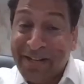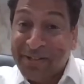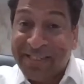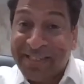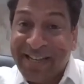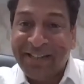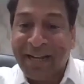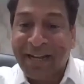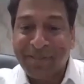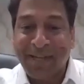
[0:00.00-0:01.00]
When you
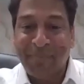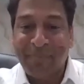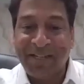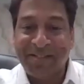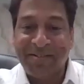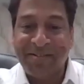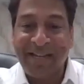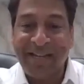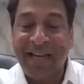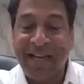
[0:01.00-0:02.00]
send thumbs up, it is
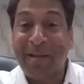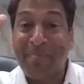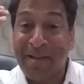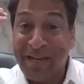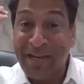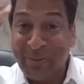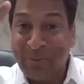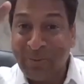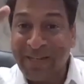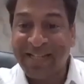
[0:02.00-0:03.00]
really helping me
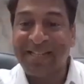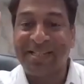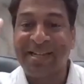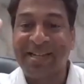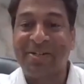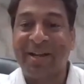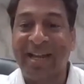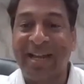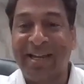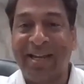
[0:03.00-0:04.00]
to digest. Yes, you are
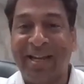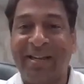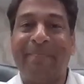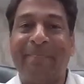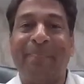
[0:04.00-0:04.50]
getting it.